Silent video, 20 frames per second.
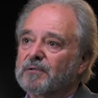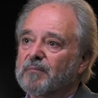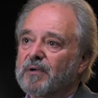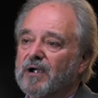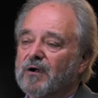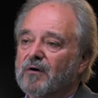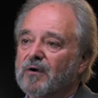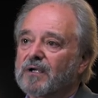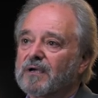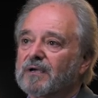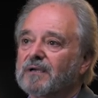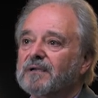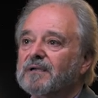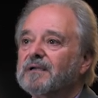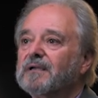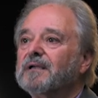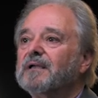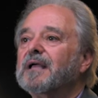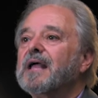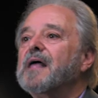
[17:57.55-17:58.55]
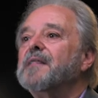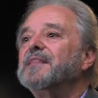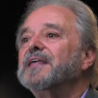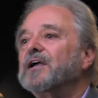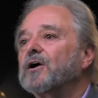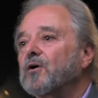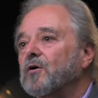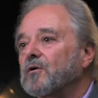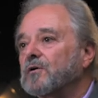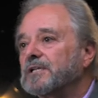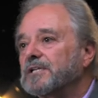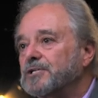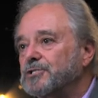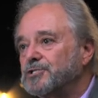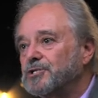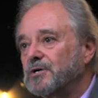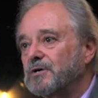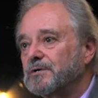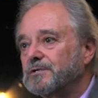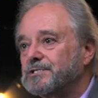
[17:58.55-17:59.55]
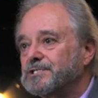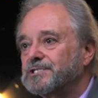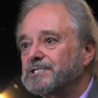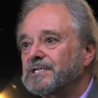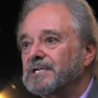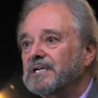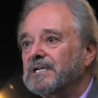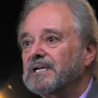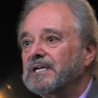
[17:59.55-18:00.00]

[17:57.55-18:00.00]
America and the early church.